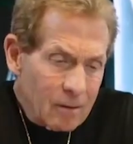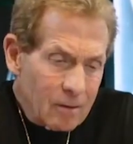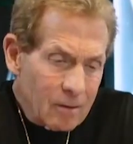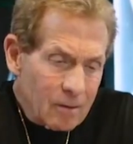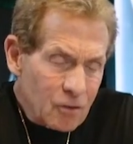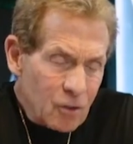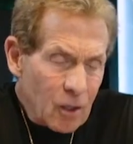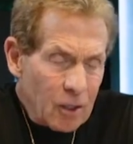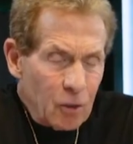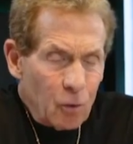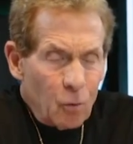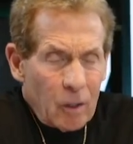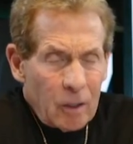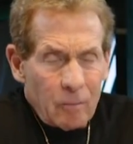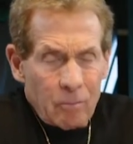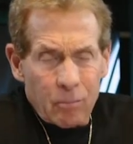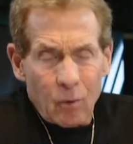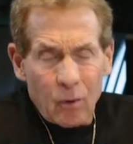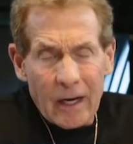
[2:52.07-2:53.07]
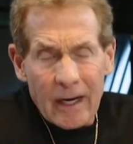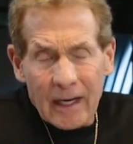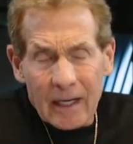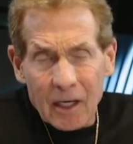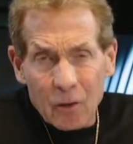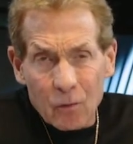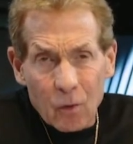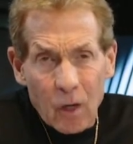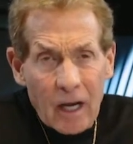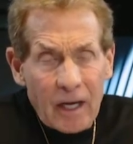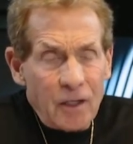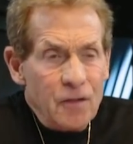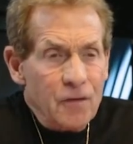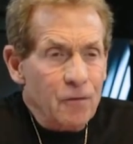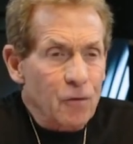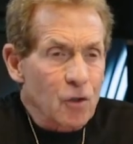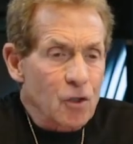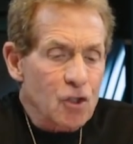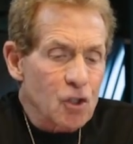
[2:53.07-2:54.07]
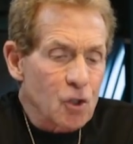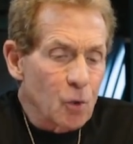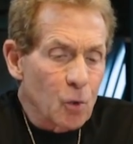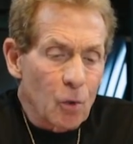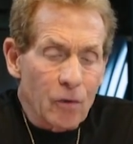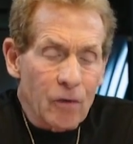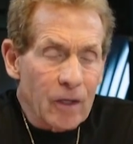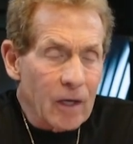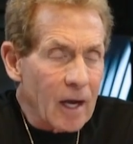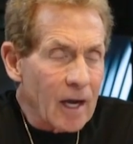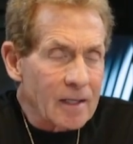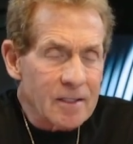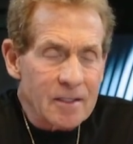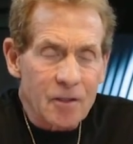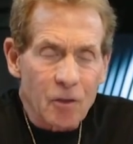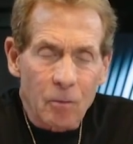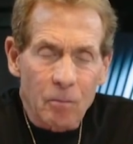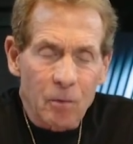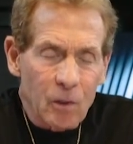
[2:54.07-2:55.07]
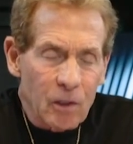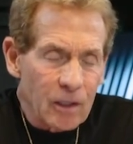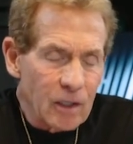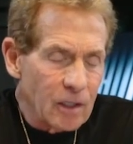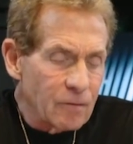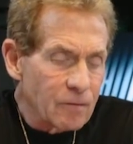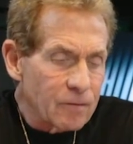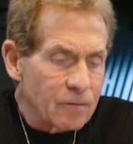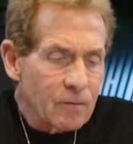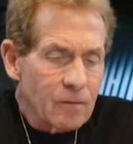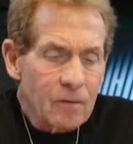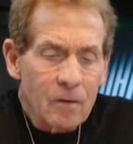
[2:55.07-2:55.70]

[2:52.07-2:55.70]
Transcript: trying to win bragging rights for a school that I still believe